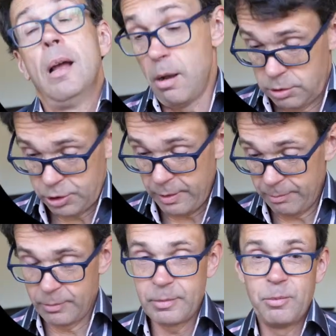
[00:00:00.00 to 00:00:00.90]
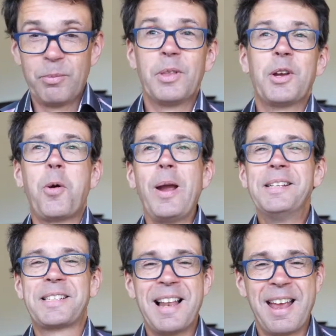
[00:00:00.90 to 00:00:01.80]
Oh, sorry. The
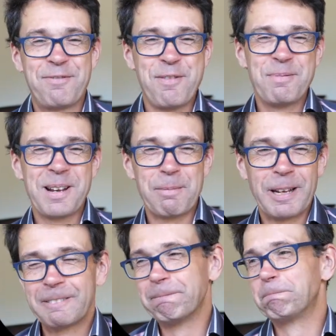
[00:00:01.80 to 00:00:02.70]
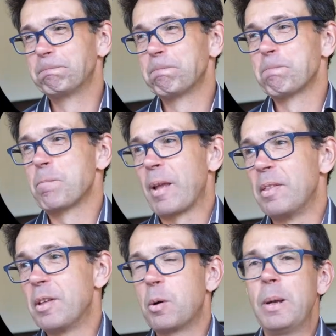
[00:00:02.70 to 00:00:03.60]
queen's led from dummy.
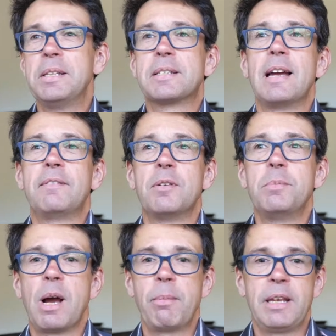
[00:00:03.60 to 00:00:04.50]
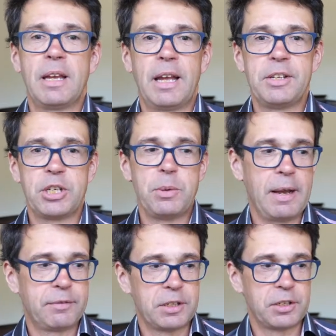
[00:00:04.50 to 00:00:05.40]
The queen's led from dummy, and you
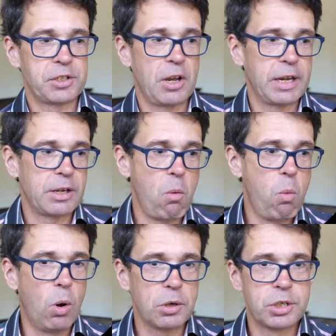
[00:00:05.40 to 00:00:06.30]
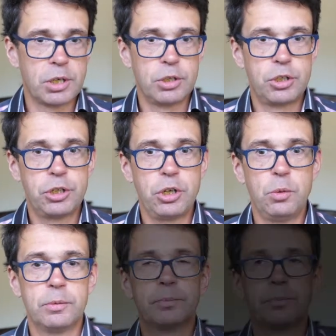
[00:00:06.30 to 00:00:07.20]
have to decide what to do.